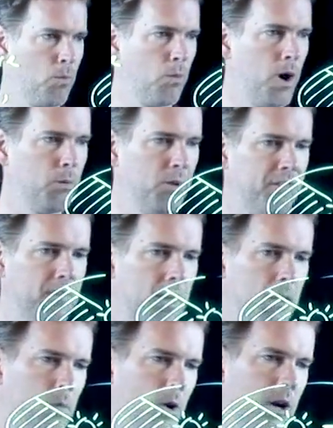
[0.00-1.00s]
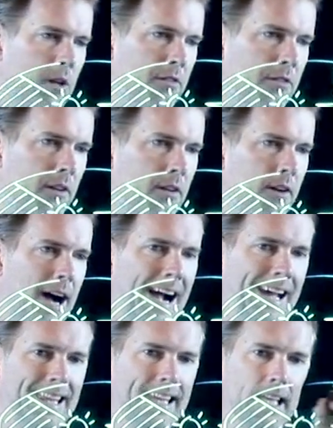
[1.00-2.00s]
what we said was
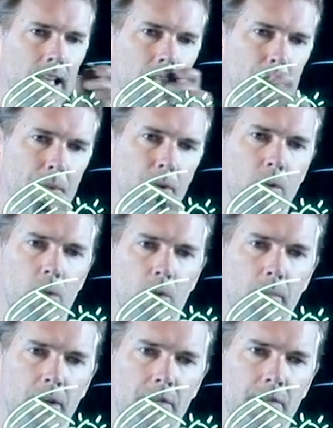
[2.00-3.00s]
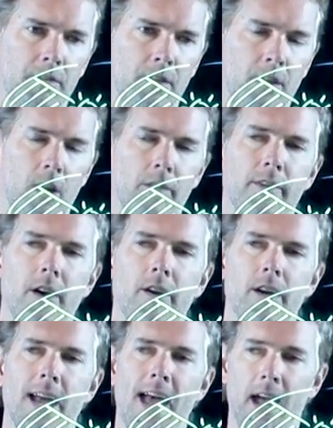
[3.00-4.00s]
highly elliptical orbits are
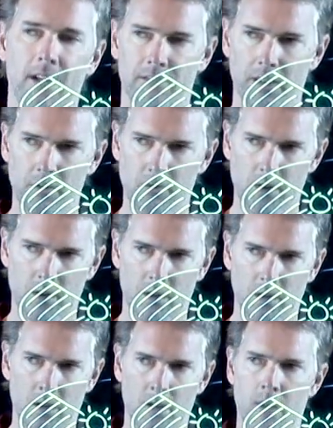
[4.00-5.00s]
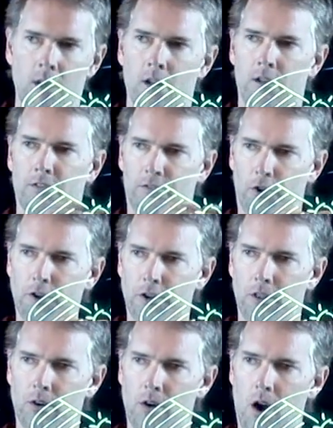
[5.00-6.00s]
very eccentric.
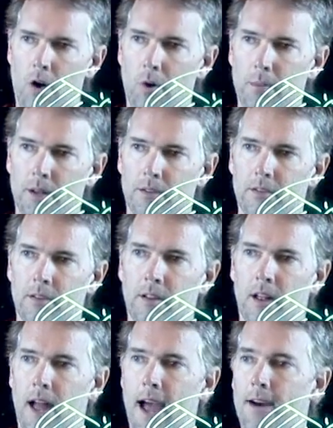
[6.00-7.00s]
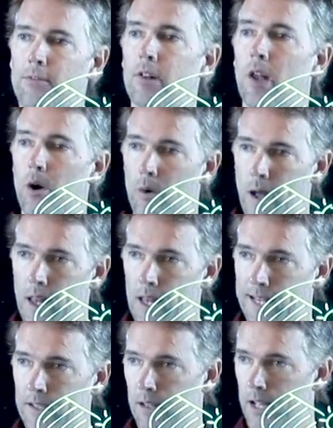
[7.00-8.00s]
Circular orbits have low
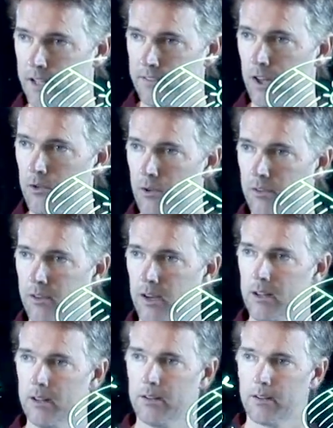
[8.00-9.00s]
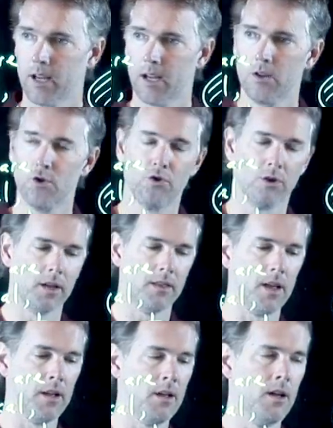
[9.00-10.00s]
eccentricity. Okay, usually
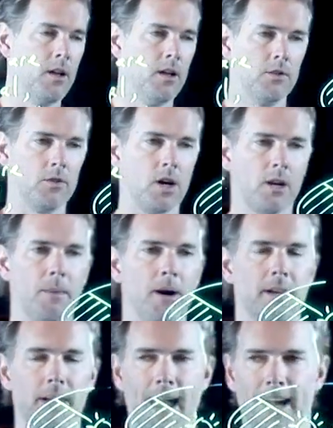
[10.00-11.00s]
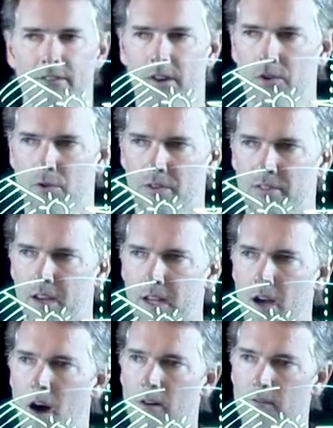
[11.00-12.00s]
they talk about an
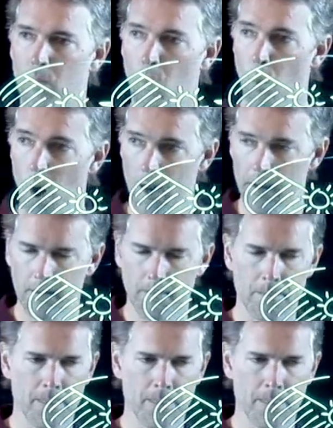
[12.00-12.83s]
eccentricity of one.